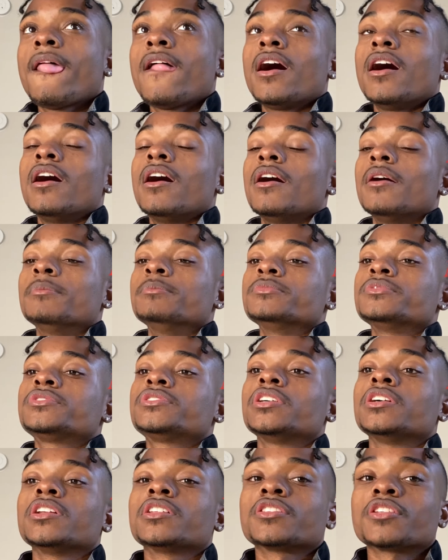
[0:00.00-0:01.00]
um,
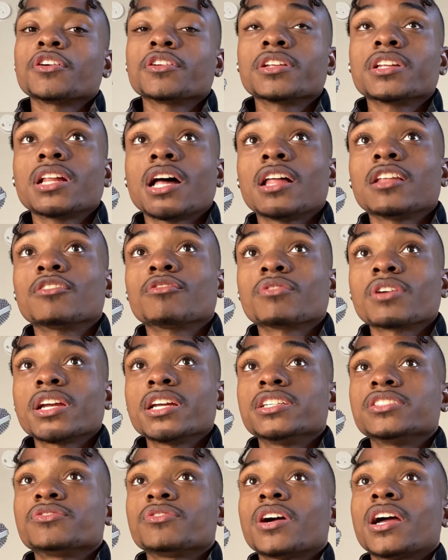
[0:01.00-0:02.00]
to the $30
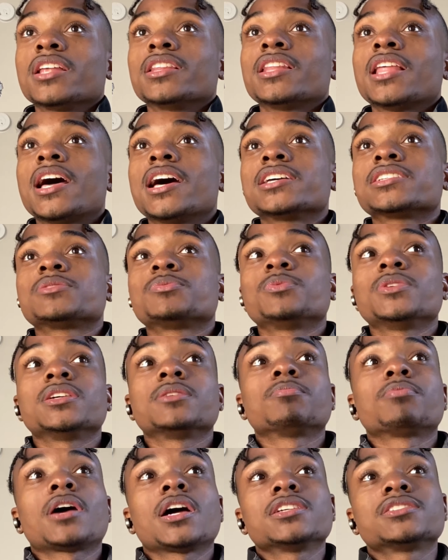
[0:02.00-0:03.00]
range, right? Last
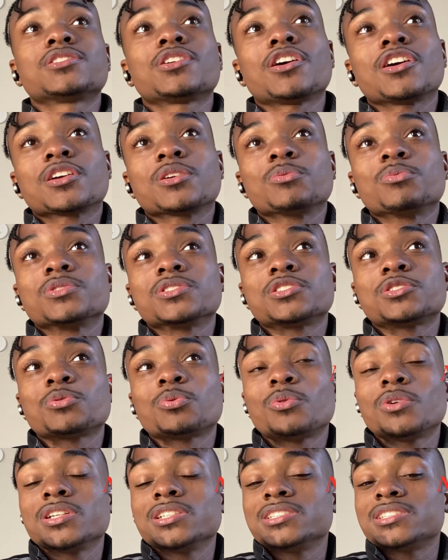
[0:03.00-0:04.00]
week, price target was
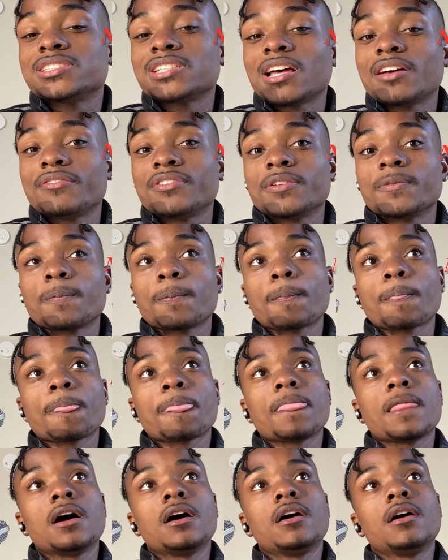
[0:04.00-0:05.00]
27
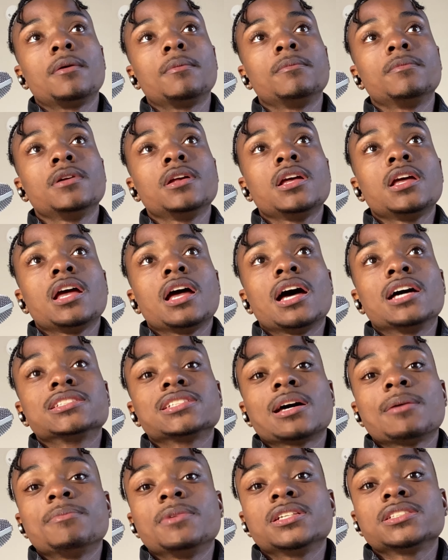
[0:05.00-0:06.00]
um, As
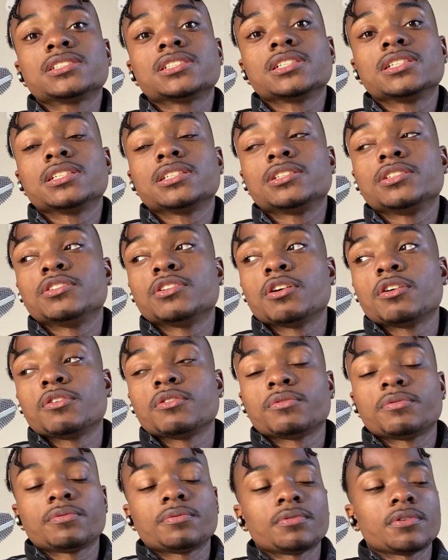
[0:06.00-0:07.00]
I mentioned, you
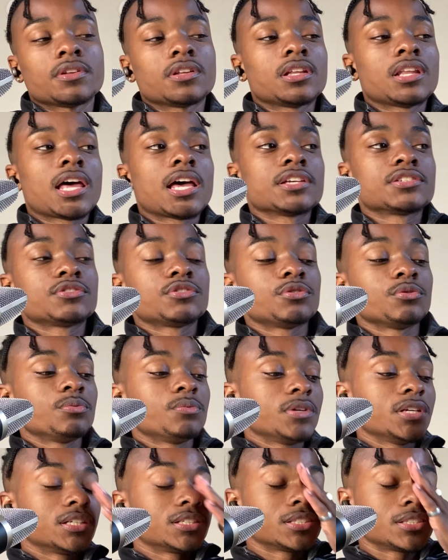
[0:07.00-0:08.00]
know, for the last two
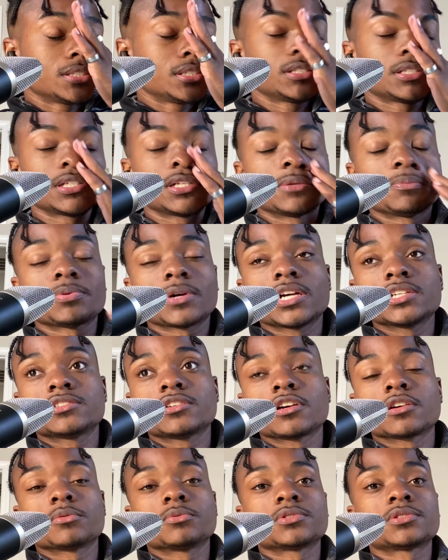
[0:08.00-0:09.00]
weeks, the price
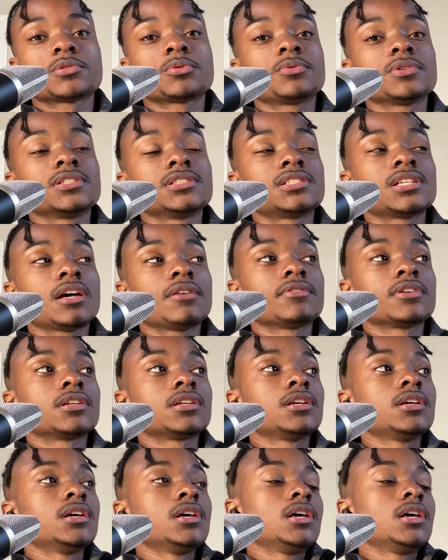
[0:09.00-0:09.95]
target was 27